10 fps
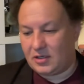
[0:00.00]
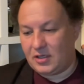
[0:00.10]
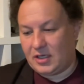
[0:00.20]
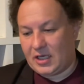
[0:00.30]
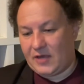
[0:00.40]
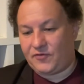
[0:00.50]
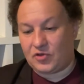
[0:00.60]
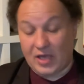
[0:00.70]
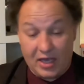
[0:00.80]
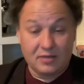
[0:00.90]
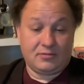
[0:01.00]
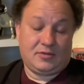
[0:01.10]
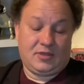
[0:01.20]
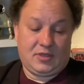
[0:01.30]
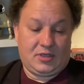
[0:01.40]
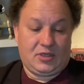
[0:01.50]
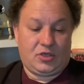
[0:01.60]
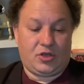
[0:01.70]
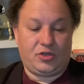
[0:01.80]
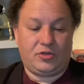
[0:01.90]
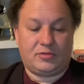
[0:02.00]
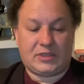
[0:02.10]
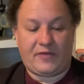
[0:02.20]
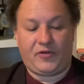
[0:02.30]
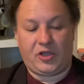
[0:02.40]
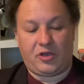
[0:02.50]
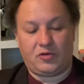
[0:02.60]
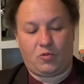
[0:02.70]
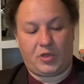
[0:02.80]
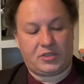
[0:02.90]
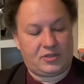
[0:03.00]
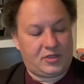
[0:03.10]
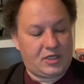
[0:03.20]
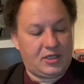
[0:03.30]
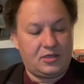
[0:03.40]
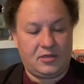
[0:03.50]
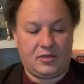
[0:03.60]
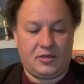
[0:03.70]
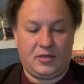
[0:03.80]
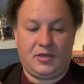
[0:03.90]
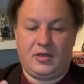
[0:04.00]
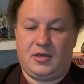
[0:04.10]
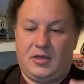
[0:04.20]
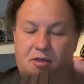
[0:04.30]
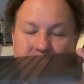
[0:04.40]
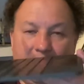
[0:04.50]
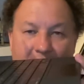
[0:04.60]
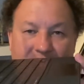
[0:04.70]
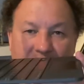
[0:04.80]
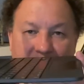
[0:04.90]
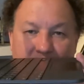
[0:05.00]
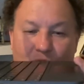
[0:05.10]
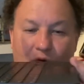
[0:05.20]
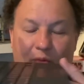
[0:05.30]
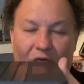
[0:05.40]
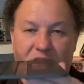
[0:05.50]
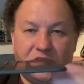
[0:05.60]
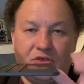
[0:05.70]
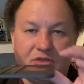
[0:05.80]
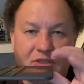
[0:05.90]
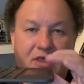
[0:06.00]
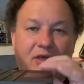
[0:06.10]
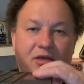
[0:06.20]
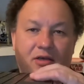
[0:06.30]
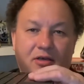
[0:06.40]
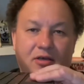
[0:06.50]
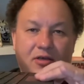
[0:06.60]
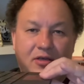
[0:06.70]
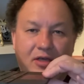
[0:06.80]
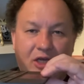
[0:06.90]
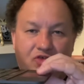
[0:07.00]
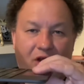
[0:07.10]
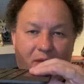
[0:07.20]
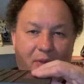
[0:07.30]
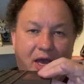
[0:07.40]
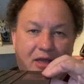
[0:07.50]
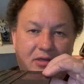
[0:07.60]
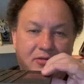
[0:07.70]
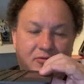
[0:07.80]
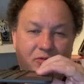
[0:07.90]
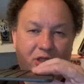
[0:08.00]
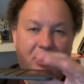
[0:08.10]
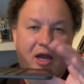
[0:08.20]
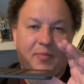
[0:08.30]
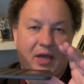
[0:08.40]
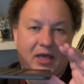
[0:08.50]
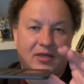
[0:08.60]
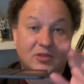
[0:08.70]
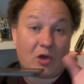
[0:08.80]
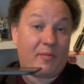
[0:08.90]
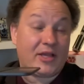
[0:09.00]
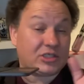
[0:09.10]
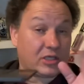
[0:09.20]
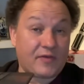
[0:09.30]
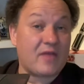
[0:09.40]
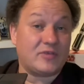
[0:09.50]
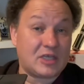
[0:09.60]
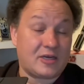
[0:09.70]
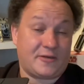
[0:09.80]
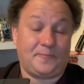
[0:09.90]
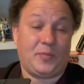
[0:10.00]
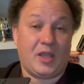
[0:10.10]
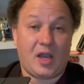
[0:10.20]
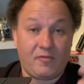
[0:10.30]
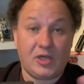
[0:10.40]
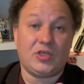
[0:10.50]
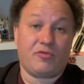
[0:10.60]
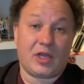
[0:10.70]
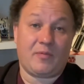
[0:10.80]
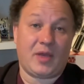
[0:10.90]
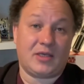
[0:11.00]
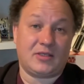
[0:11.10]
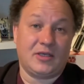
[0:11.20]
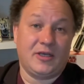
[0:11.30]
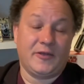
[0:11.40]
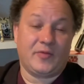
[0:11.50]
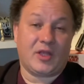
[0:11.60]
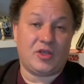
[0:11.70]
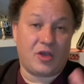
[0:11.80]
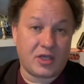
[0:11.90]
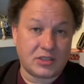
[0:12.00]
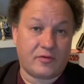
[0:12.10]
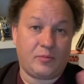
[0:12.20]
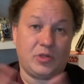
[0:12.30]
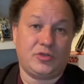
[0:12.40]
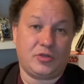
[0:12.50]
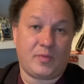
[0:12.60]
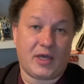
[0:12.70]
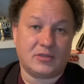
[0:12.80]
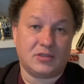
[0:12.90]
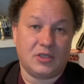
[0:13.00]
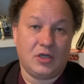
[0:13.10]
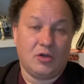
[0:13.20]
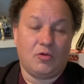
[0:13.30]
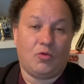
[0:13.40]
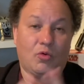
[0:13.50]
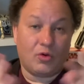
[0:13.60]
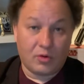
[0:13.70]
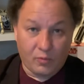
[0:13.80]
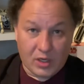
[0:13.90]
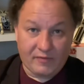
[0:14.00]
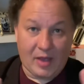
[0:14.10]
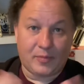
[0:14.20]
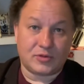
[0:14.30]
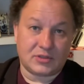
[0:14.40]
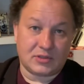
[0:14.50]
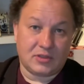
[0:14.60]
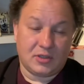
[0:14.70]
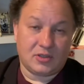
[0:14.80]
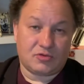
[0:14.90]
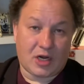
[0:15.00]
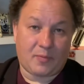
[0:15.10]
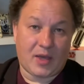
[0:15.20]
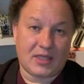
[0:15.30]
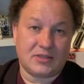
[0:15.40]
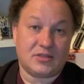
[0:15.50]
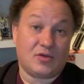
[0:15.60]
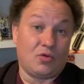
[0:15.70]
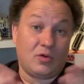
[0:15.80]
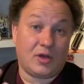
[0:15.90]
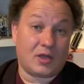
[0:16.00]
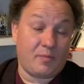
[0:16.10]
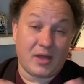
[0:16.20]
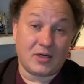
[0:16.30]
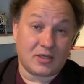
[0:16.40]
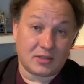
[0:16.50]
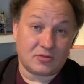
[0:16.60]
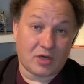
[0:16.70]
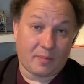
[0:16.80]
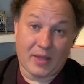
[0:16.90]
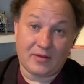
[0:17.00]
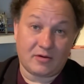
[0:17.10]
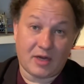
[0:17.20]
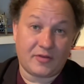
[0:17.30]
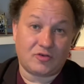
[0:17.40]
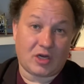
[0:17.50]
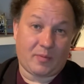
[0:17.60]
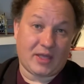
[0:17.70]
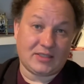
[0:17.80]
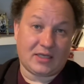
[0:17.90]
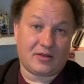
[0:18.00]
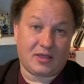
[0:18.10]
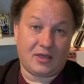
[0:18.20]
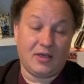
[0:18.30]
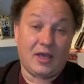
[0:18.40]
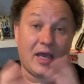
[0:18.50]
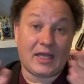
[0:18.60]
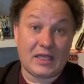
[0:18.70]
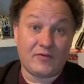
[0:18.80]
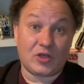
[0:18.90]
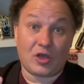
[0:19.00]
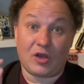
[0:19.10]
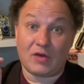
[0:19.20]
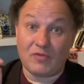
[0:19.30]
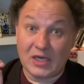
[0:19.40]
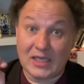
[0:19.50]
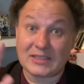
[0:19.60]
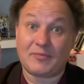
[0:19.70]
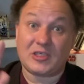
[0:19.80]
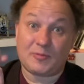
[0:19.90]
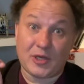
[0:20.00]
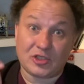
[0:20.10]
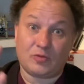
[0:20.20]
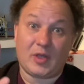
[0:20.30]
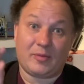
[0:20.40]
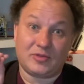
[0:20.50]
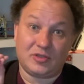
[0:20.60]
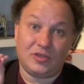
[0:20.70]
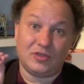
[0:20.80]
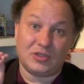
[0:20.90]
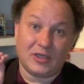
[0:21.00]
if you can, you know, you're definitely going to want the Magic Keyboard, because using a trackpad with the iPad is quite magical. If you haven't done it, I really do recommend that you get yourself a Bluetooth mouse or one of Apple's trackpads or a competitor trackpad. There are other trackpads out there, and give it a go. It really is something special to be able to use